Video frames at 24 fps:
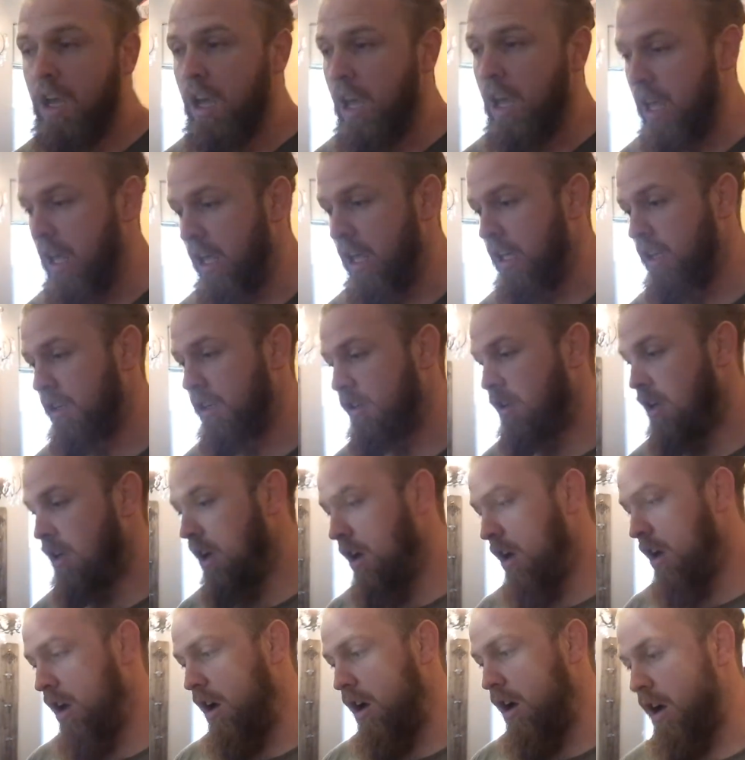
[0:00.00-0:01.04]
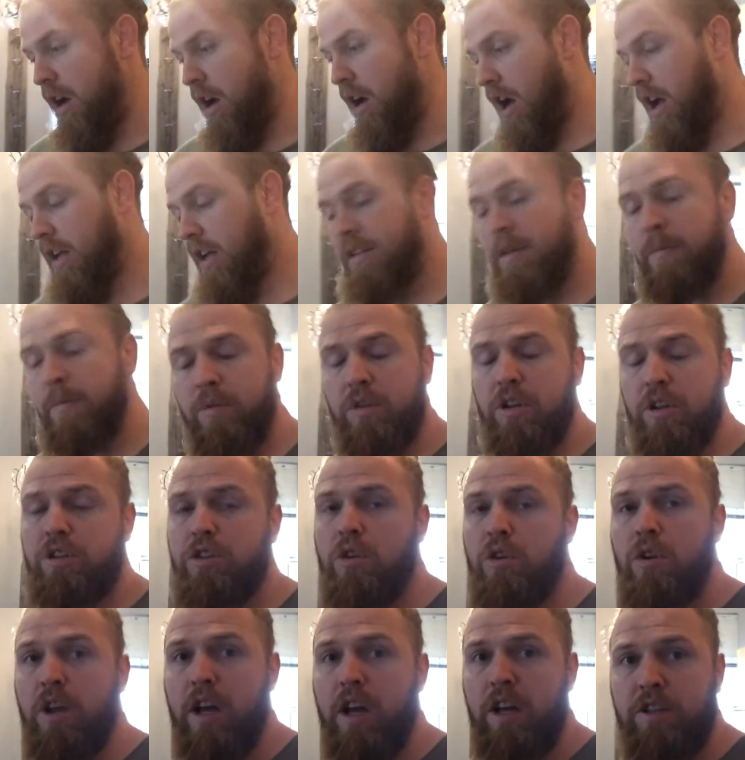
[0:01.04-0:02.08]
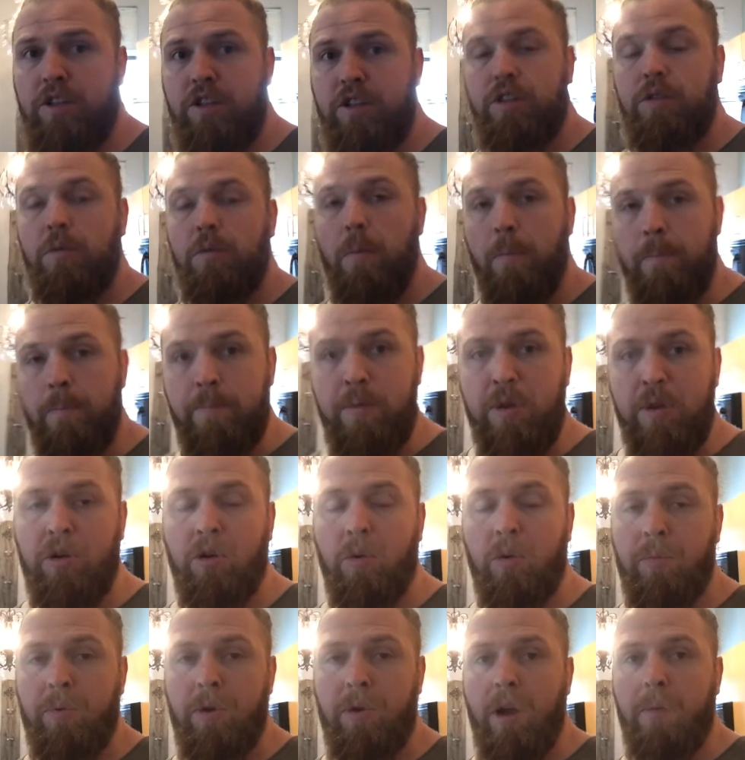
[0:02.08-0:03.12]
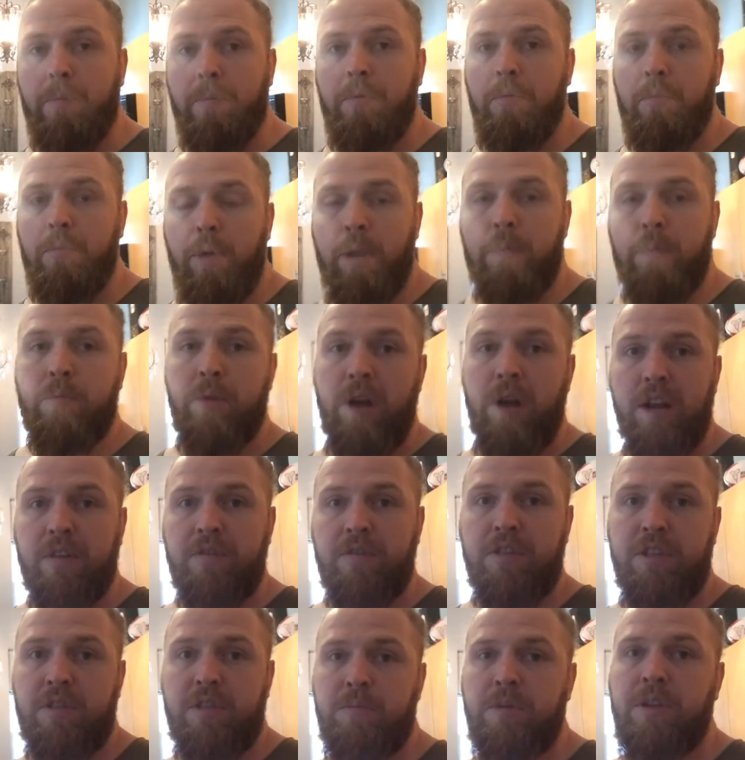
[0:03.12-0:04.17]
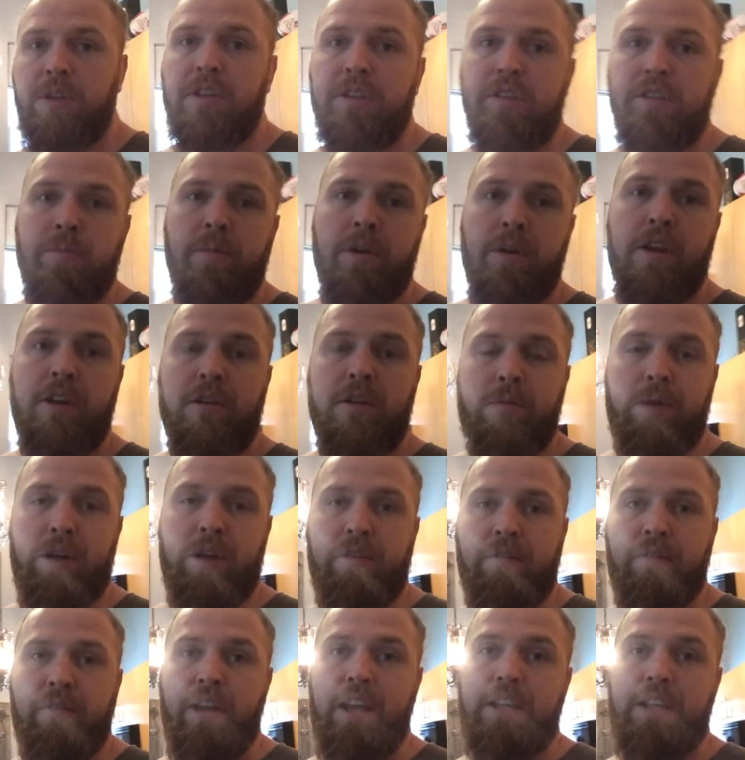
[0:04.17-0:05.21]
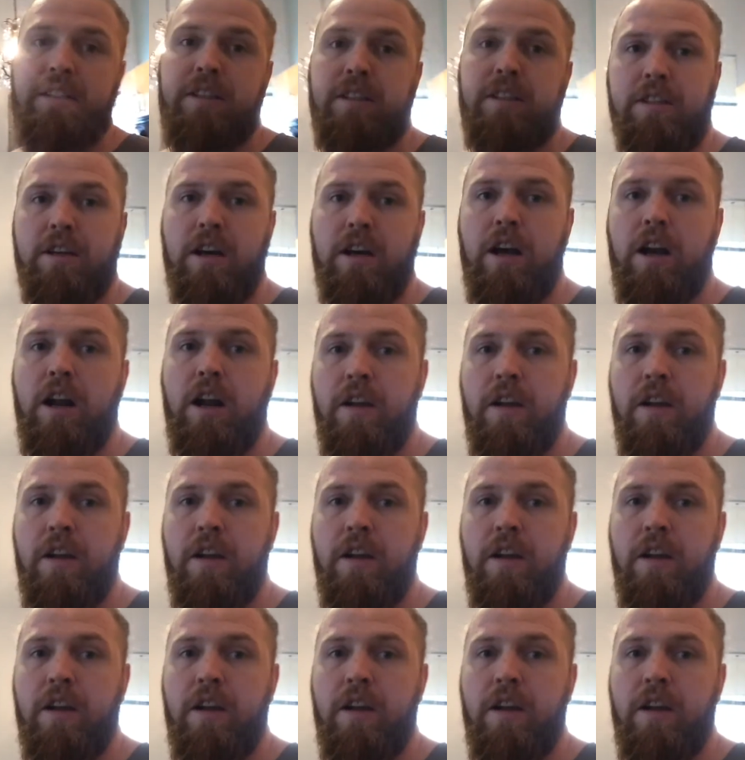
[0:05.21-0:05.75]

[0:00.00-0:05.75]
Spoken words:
And I typically don't actually meal prep my breakfast because of my intermittent fasting diet.